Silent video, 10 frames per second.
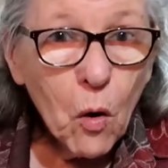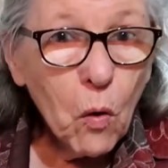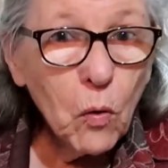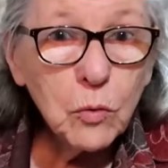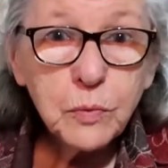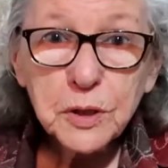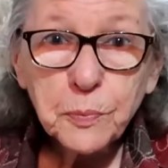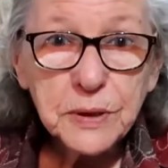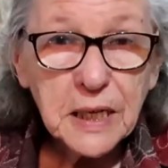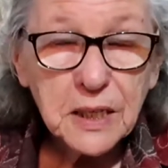Always
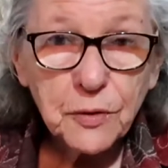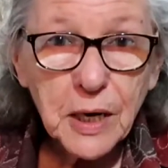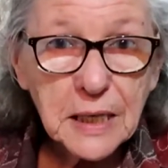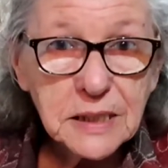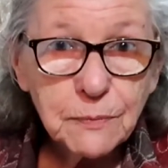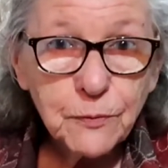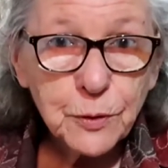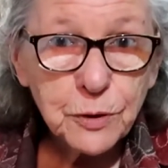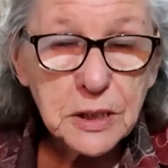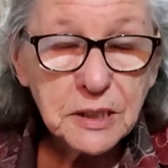were decorated for
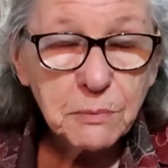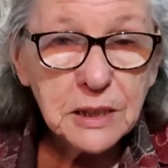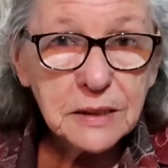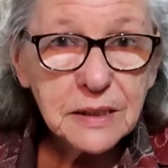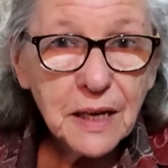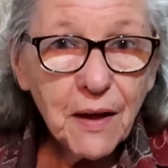Christmas.